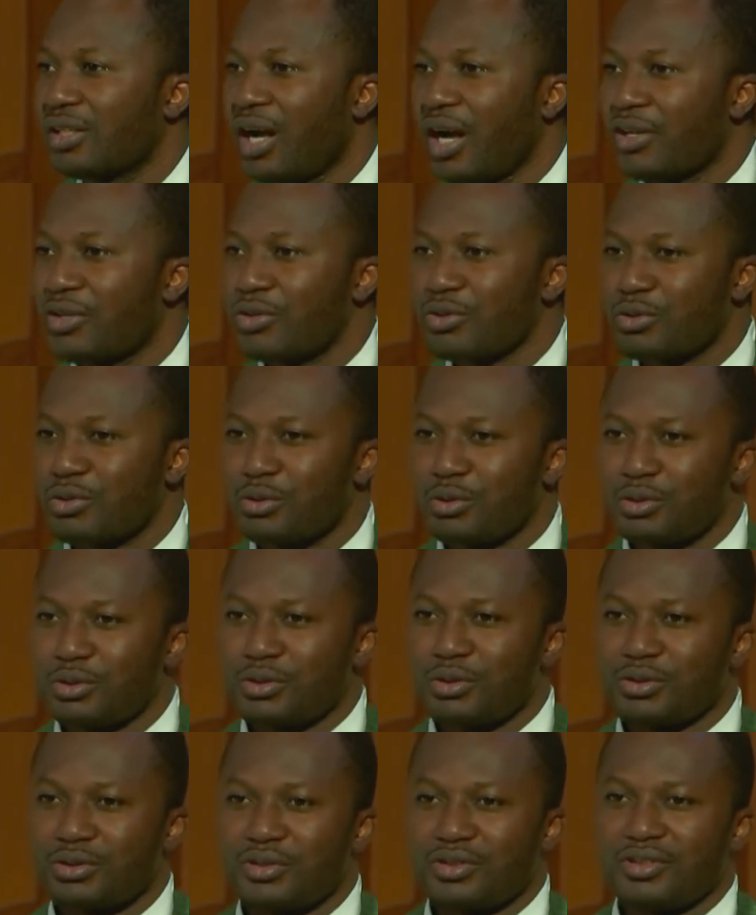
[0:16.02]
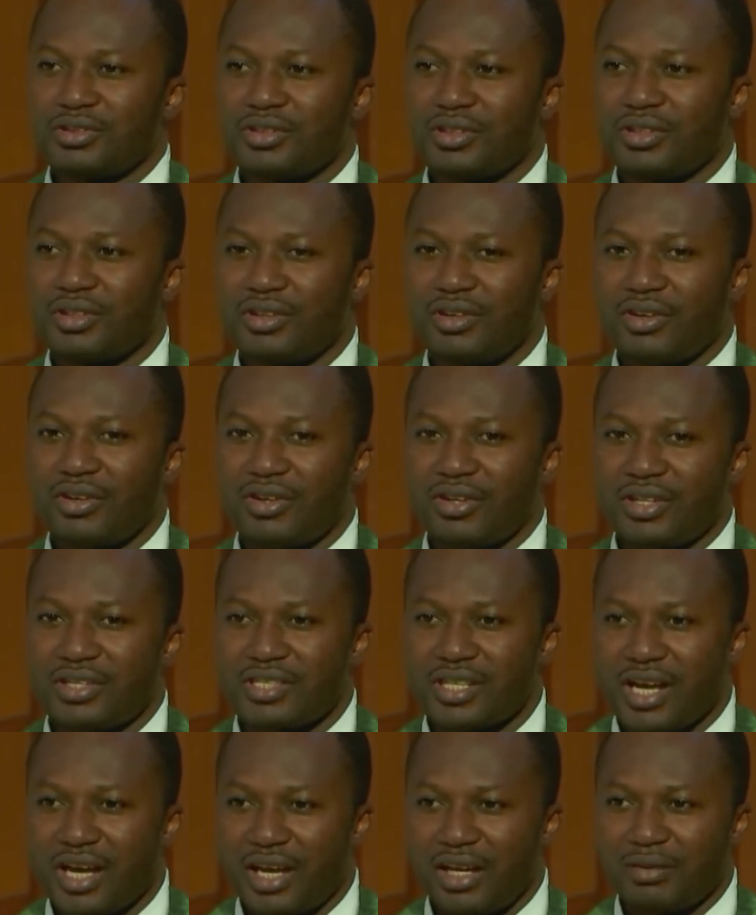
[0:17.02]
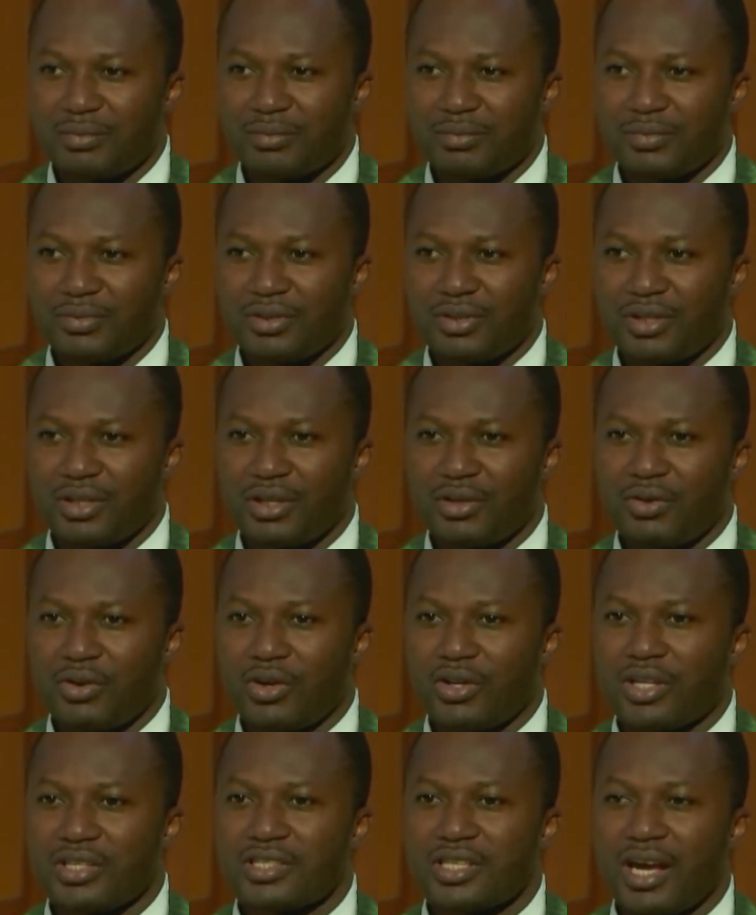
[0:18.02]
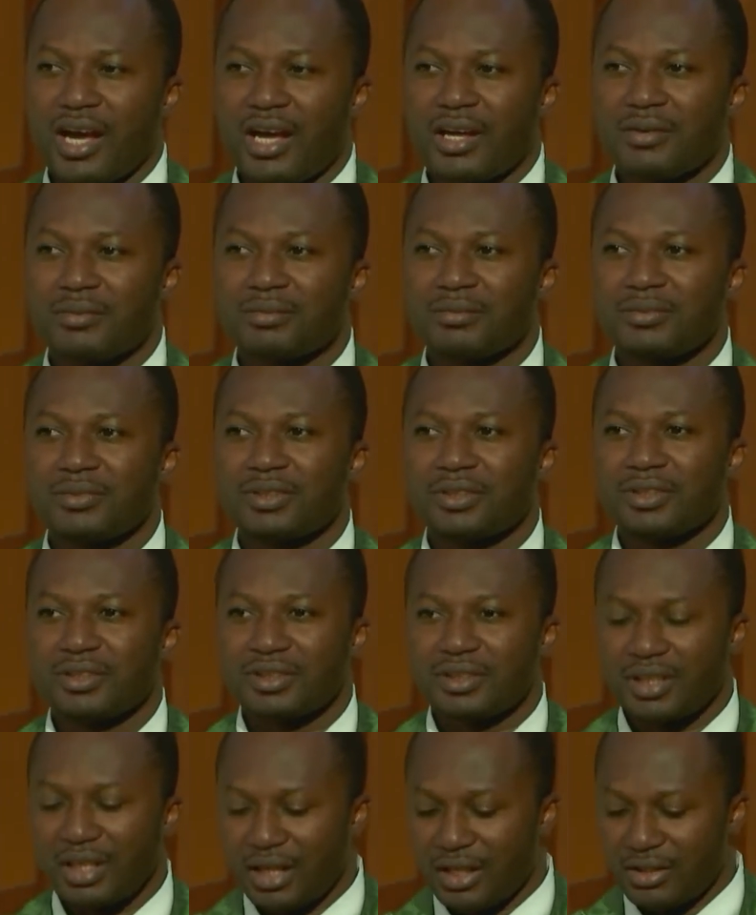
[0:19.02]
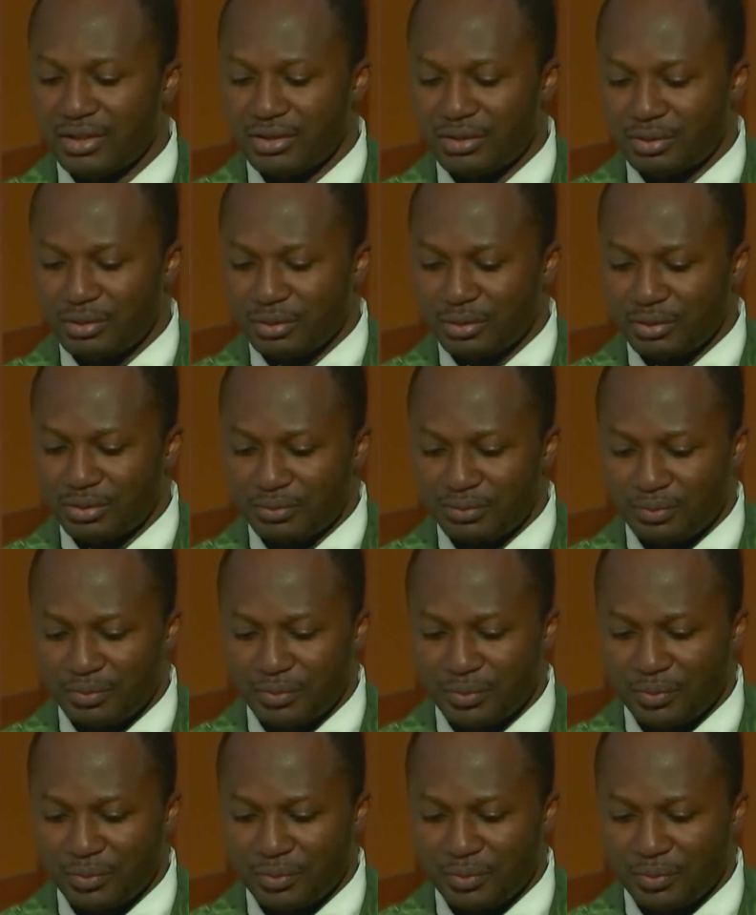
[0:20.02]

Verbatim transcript: God is good all the time, and all the time, God is good.